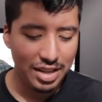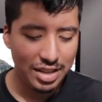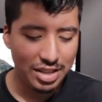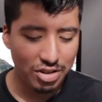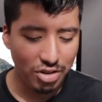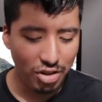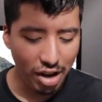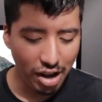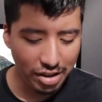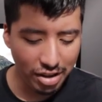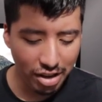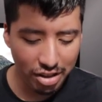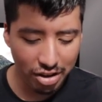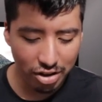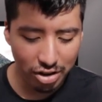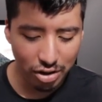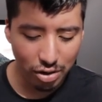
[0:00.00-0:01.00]
So
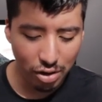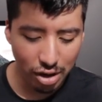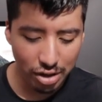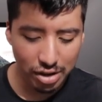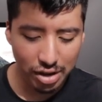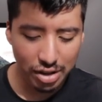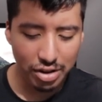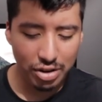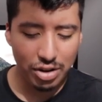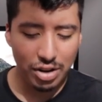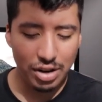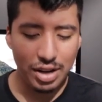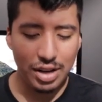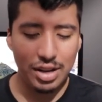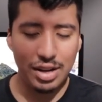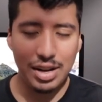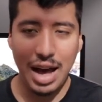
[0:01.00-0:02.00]
another another
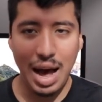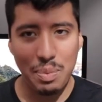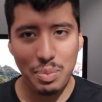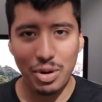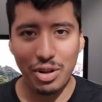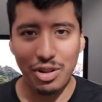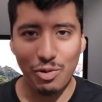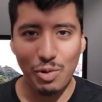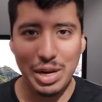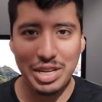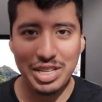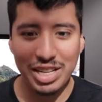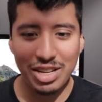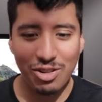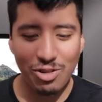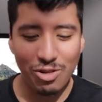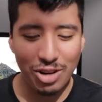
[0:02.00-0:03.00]
uh, Apple
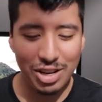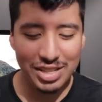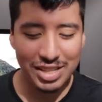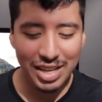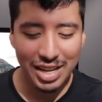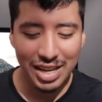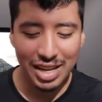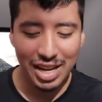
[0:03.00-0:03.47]
widget, of course.